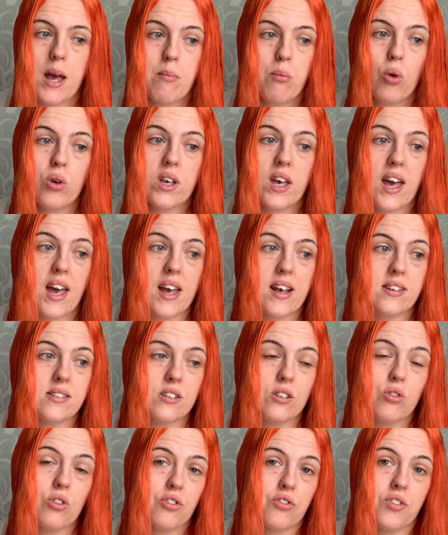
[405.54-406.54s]
or your hair's,
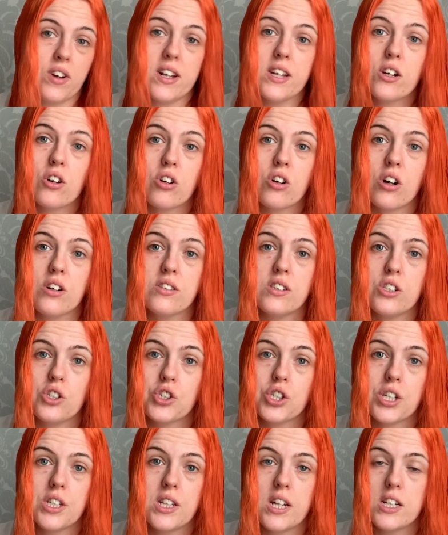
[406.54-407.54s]
you know, fairly good
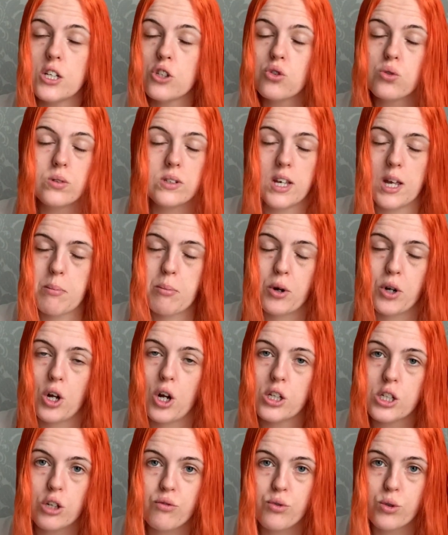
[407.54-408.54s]
condition, then you don't need to put it
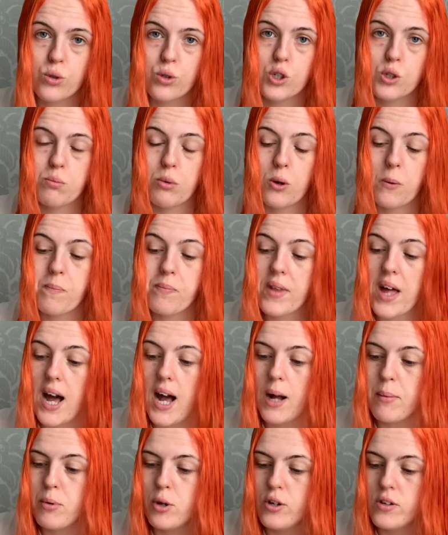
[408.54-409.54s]
on your roots. But I
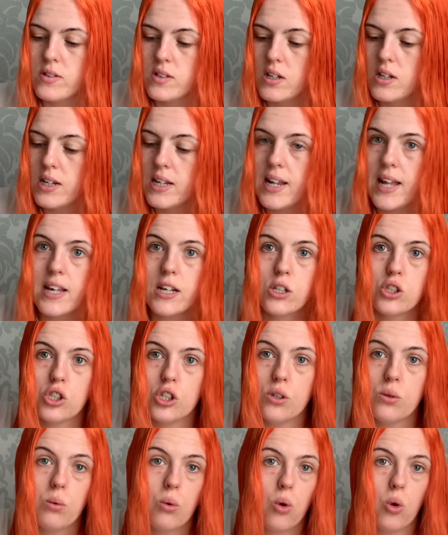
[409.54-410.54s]
personally like
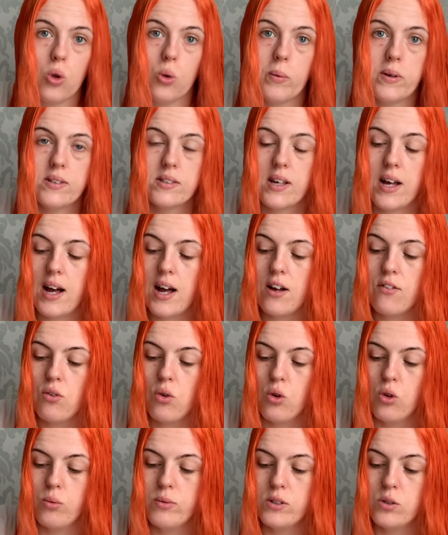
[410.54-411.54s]
to, always have,
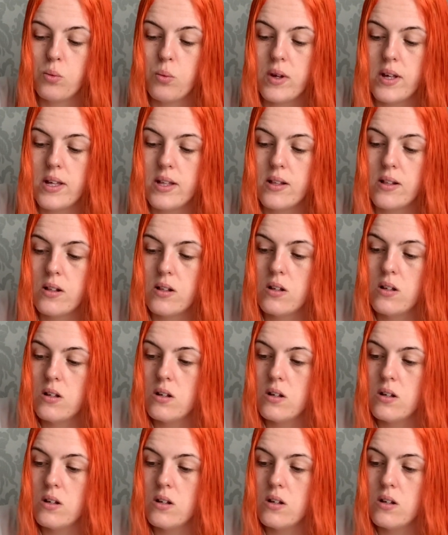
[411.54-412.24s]
always will.